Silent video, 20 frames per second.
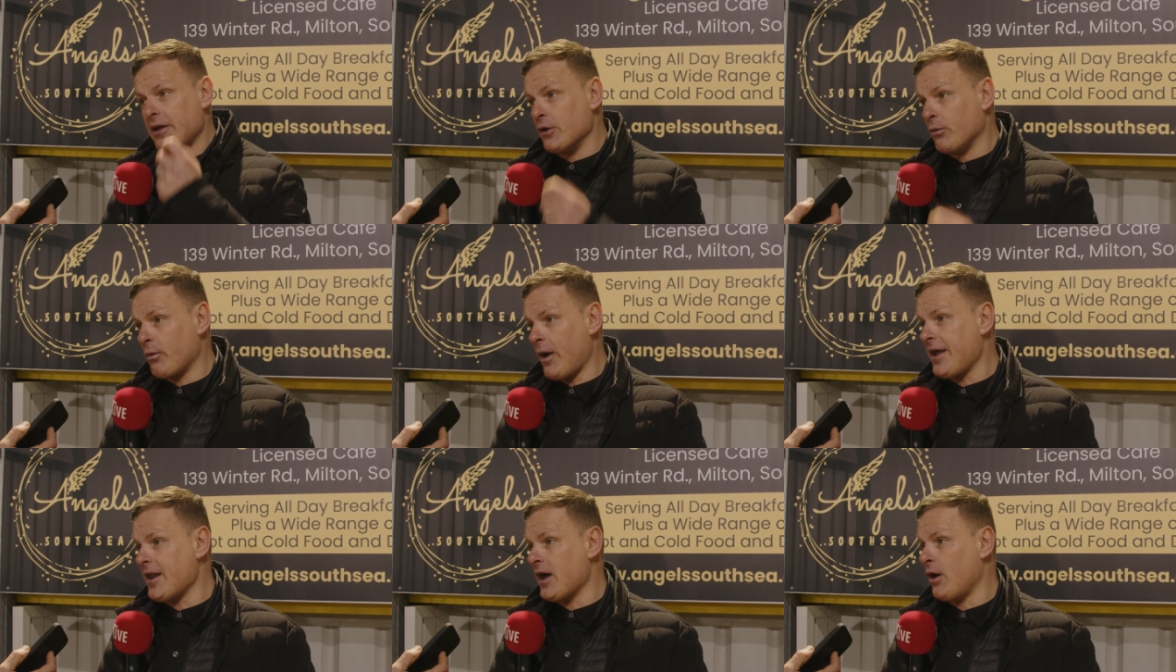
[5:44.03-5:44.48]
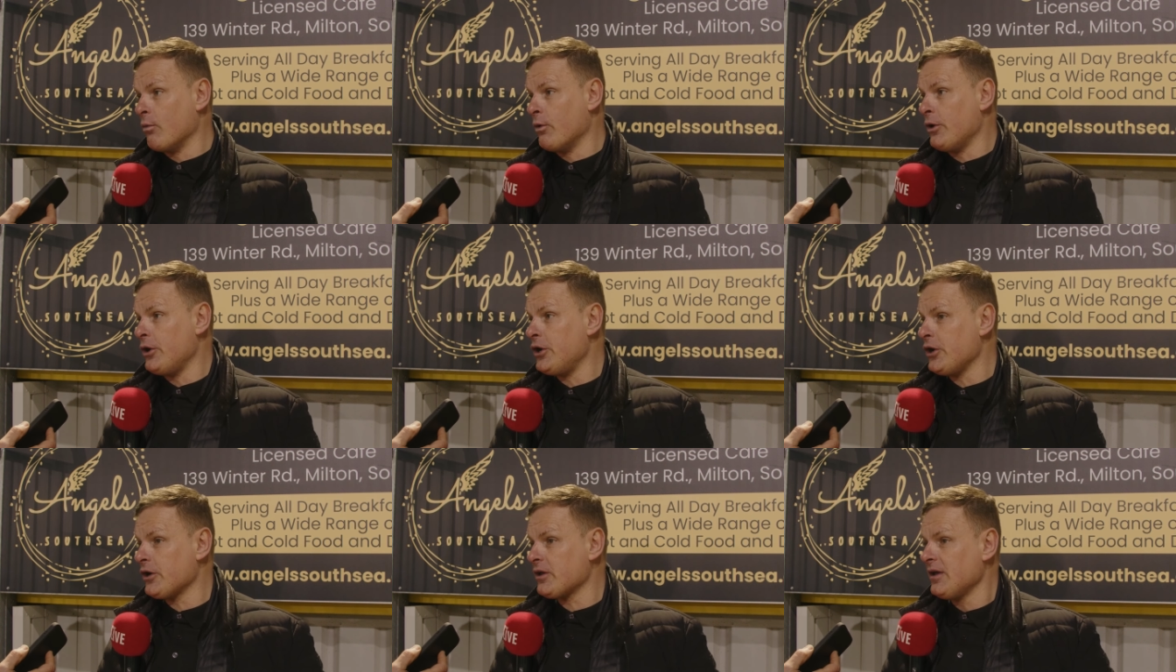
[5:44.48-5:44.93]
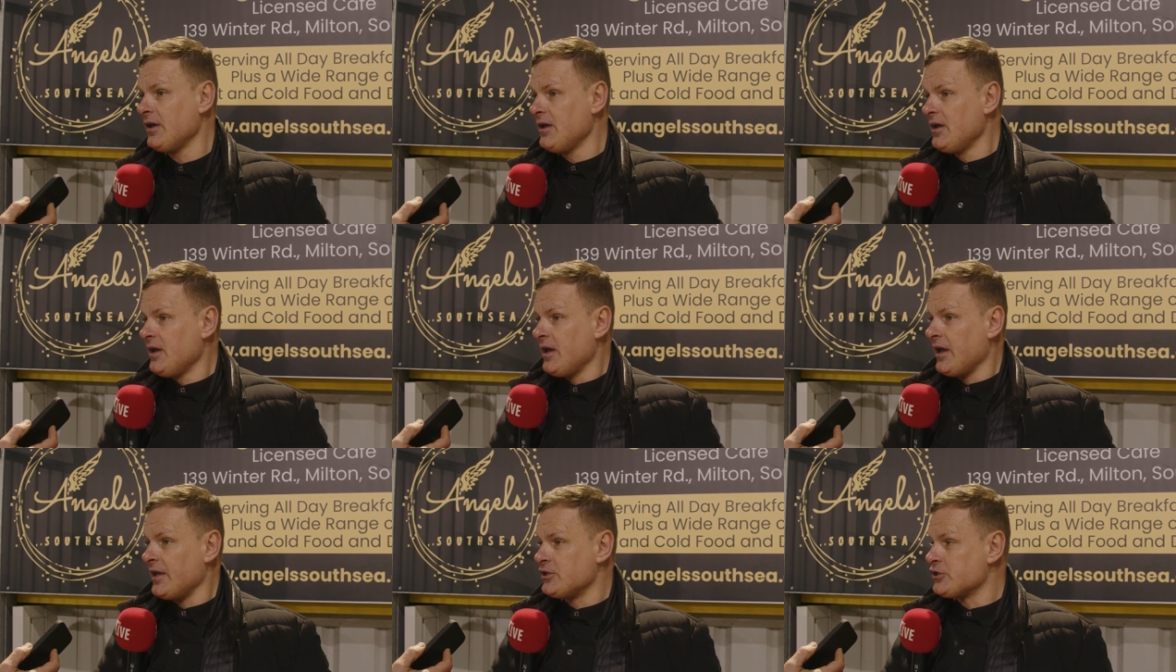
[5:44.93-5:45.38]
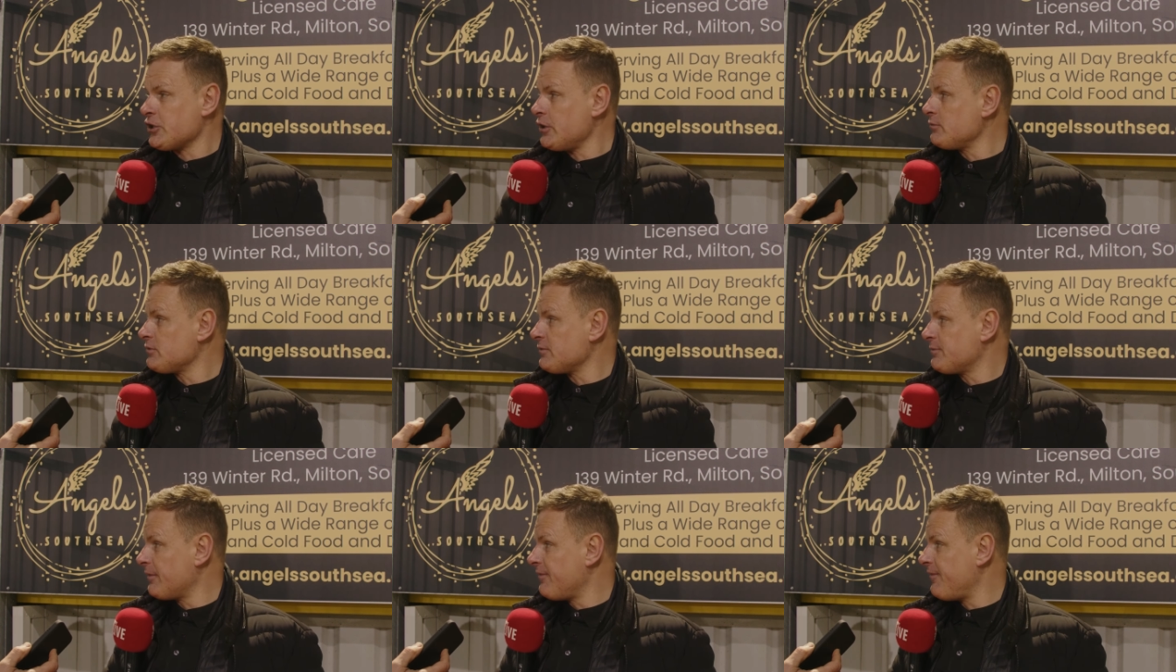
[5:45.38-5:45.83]
in the way that I work, in
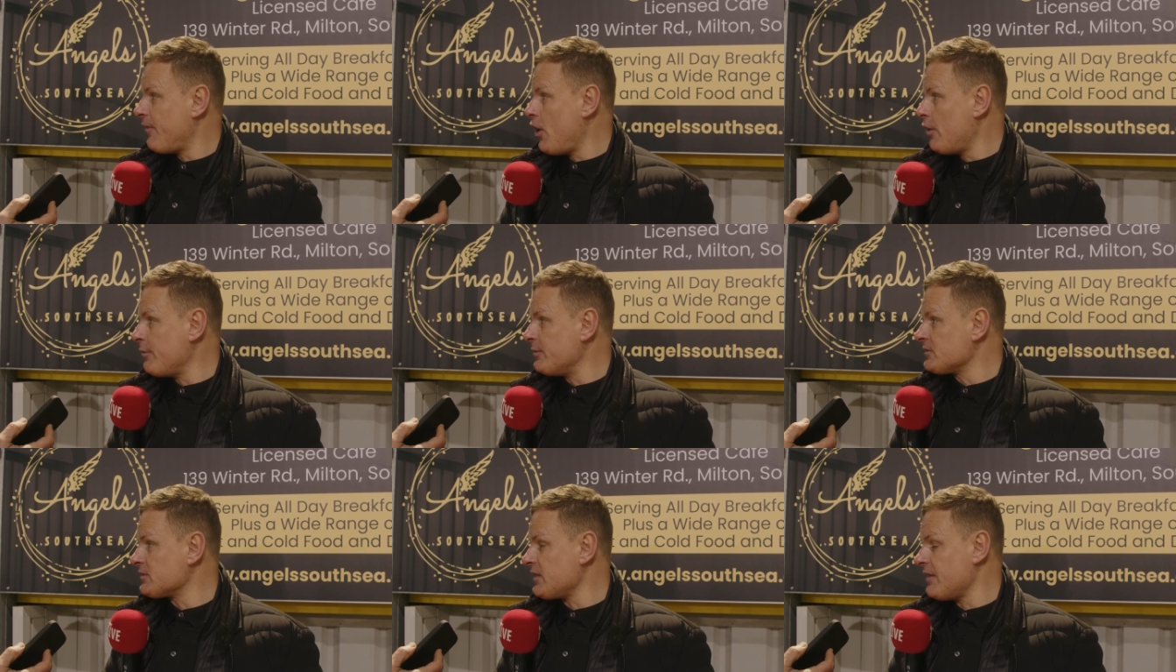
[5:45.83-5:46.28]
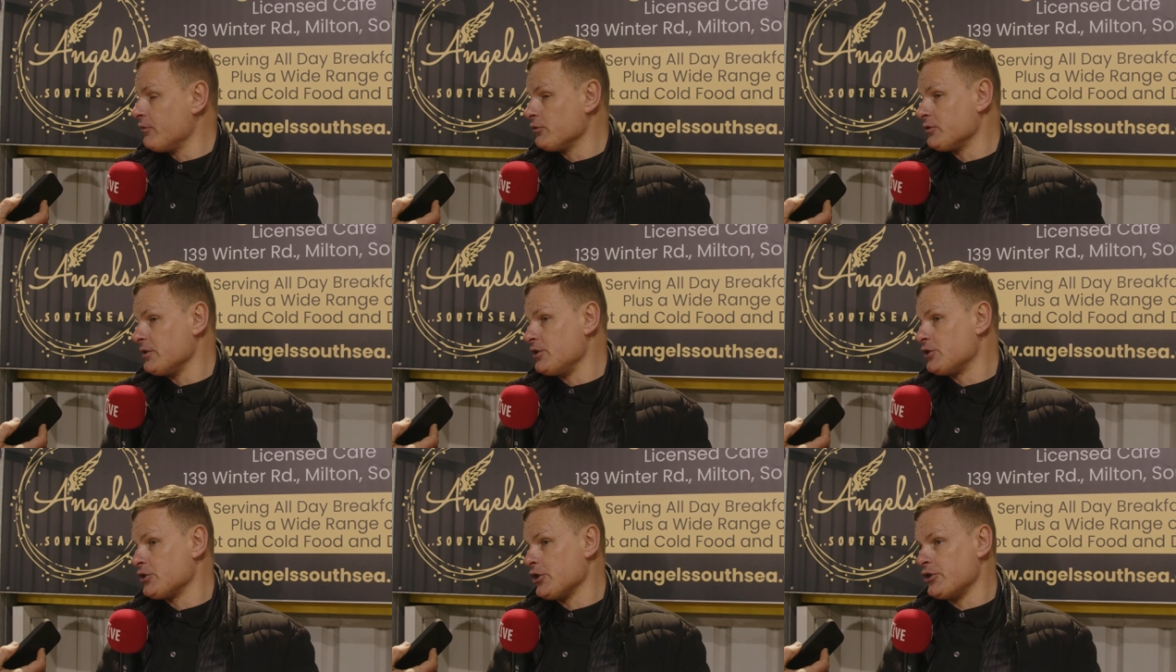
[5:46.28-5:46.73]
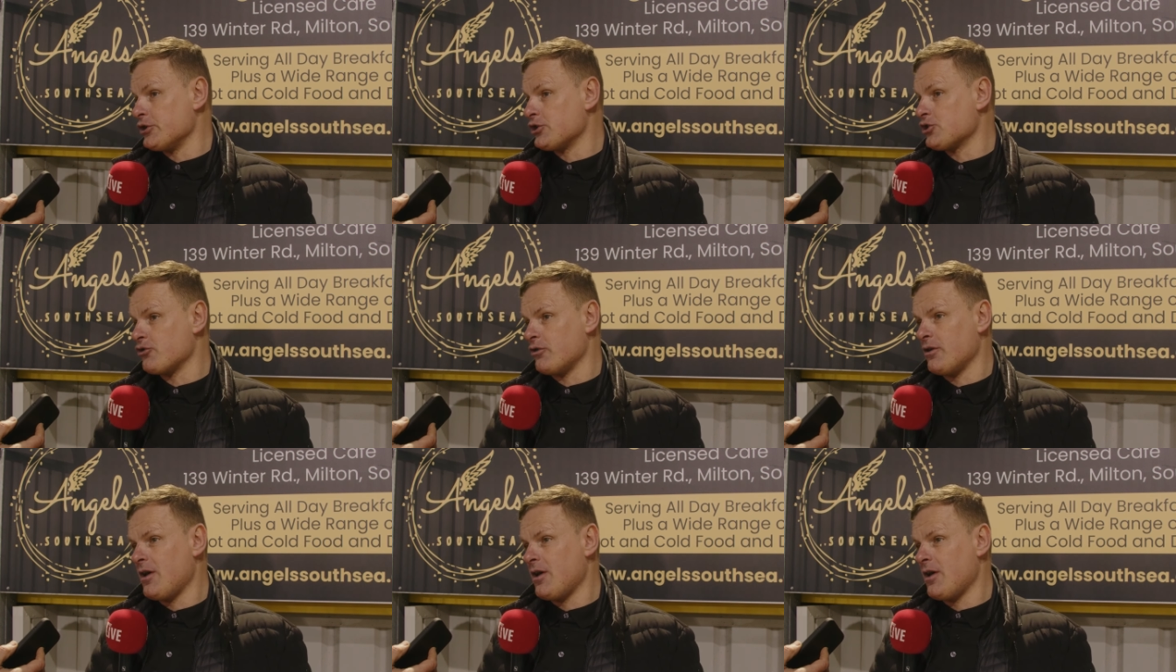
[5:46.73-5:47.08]
terms of performance levels, internal.